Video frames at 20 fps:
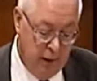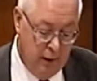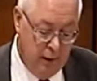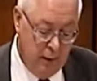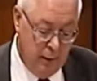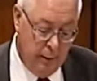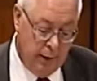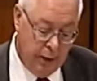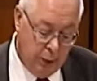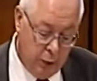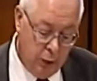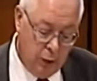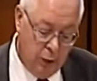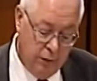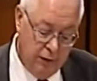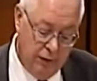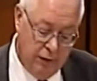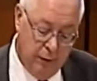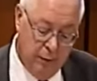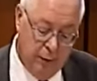We know
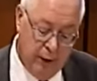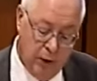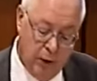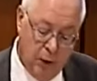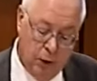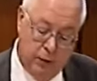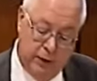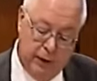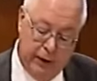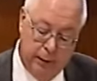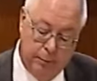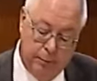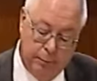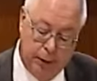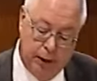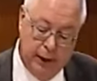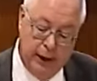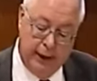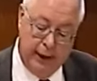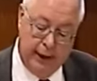from our long-term
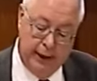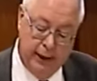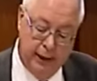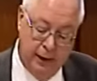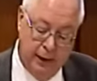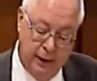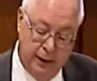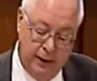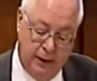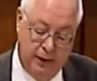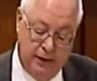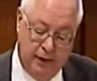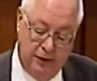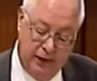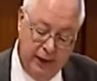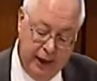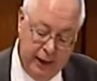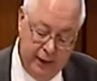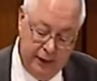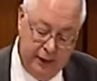planning that, if
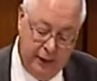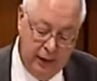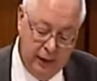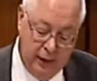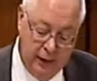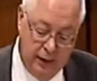anything,